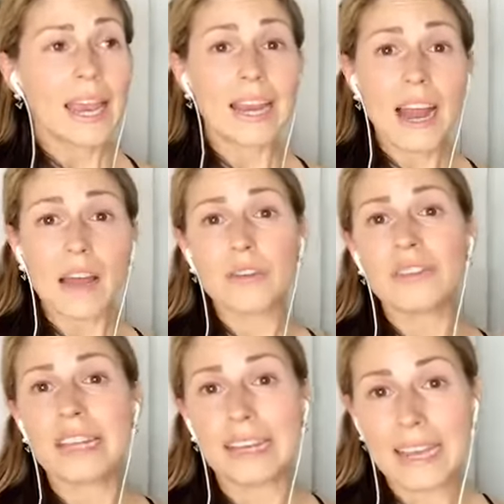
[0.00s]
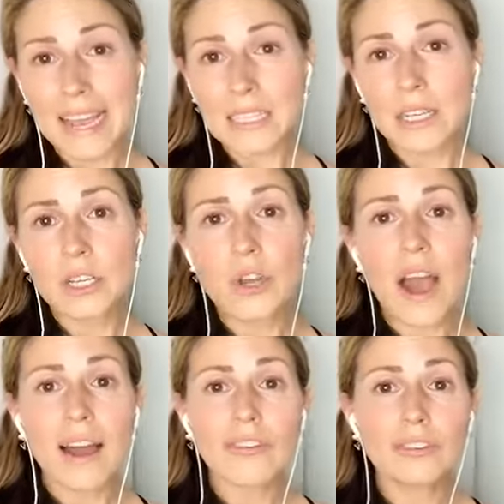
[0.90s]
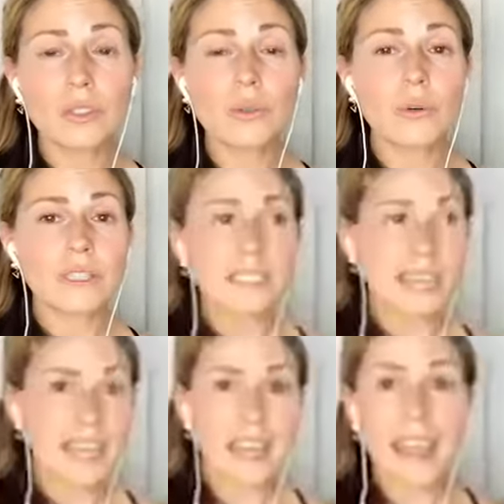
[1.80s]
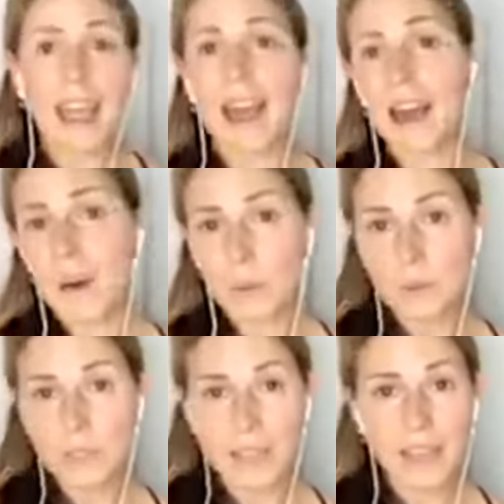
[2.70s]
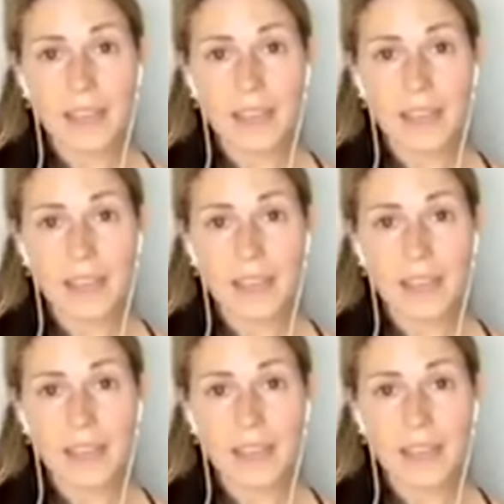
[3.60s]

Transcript: And out of the net, you have to take out